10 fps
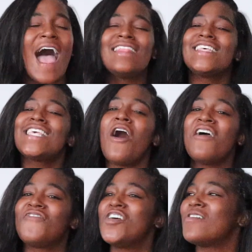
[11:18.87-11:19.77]
That's
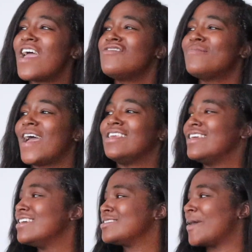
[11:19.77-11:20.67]
how I feel
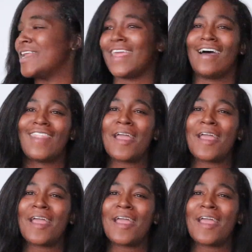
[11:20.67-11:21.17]
everybody is right now.